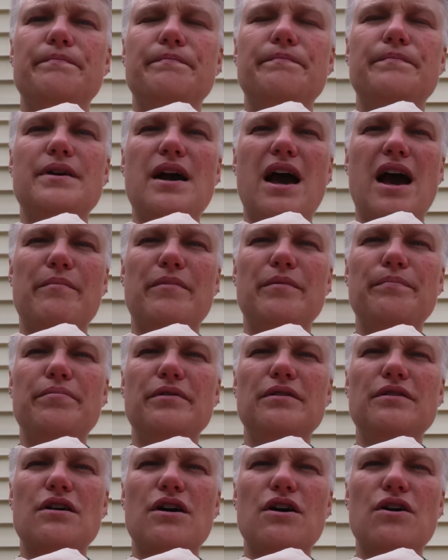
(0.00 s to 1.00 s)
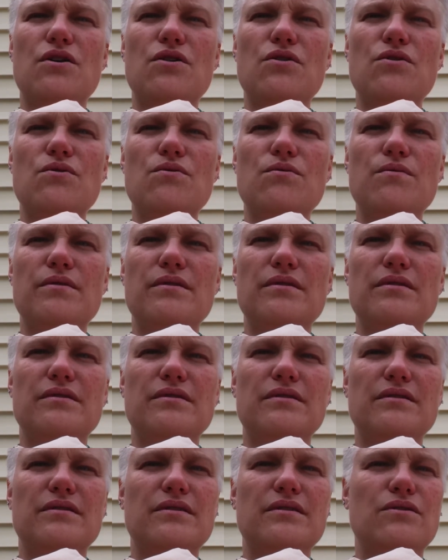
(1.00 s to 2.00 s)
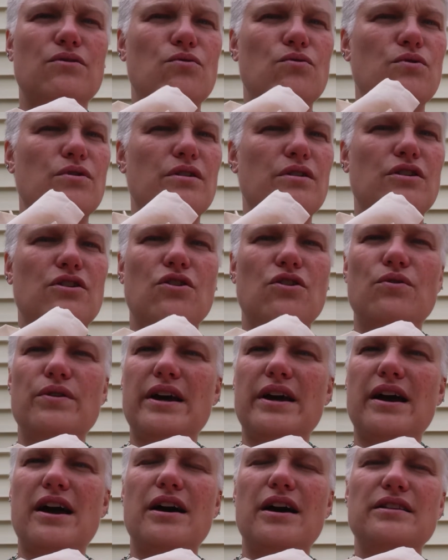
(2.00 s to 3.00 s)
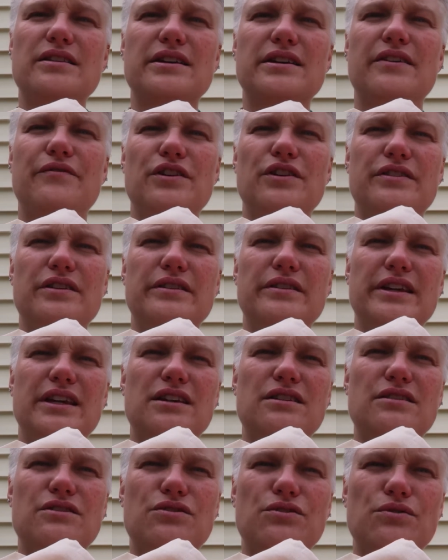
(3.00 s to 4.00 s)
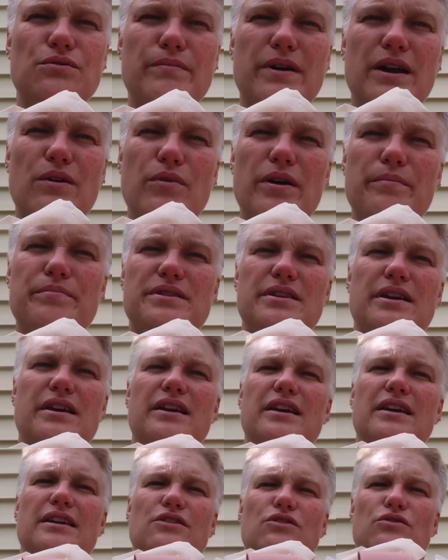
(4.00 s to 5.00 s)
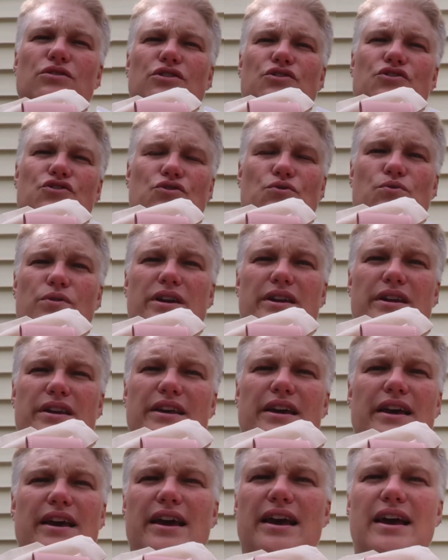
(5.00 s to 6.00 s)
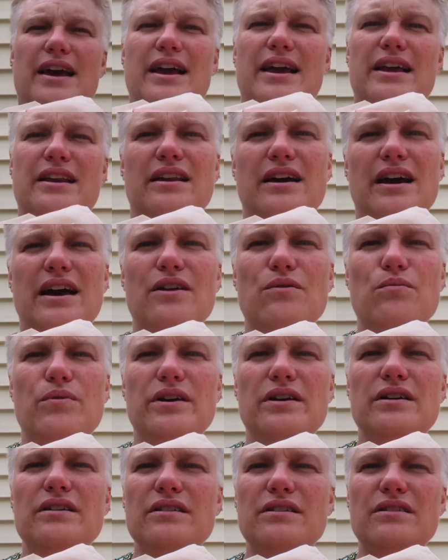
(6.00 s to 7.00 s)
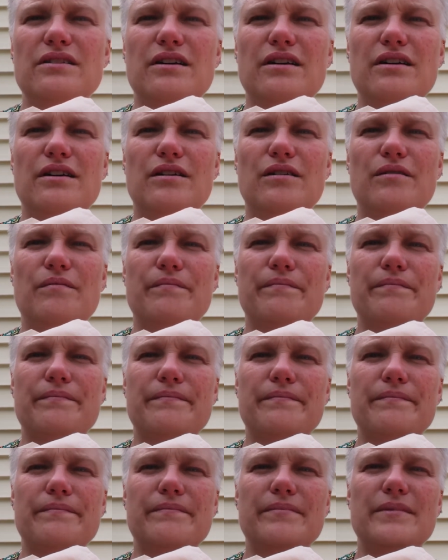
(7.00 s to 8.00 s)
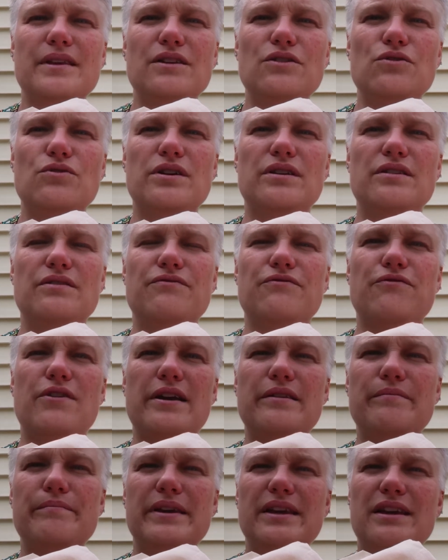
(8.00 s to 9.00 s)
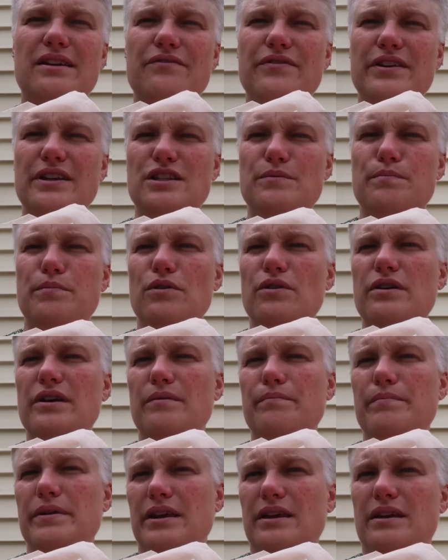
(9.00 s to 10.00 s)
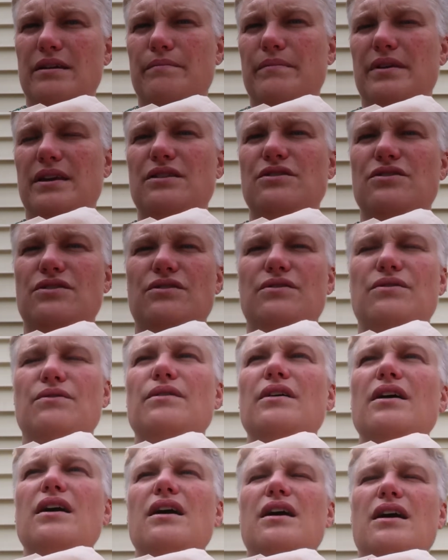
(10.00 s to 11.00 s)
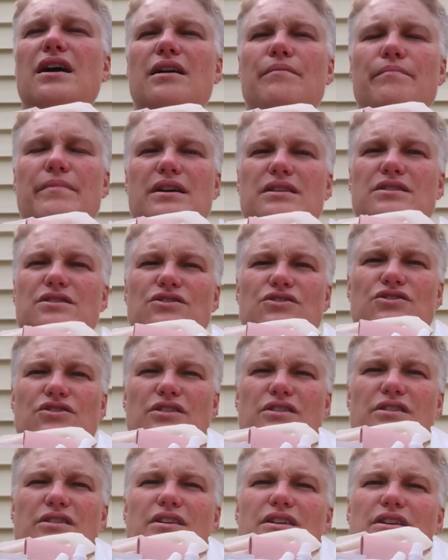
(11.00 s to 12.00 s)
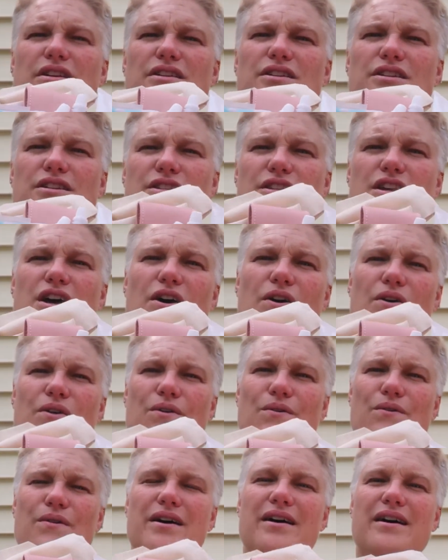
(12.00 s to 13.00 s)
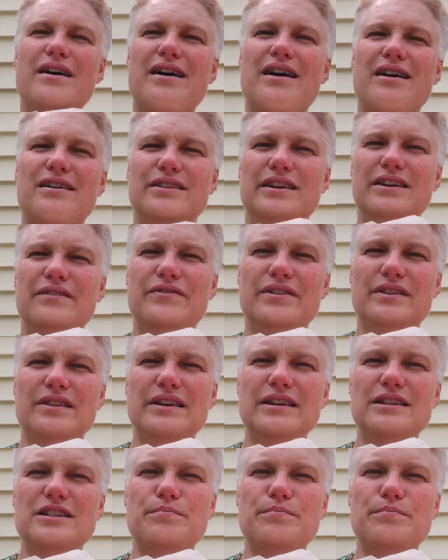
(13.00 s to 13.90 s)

comment below or go down. I'll give you the link to my website and you can join, and I will you can friend me on Facebook and PM me too on Messenger. So I'll leave the links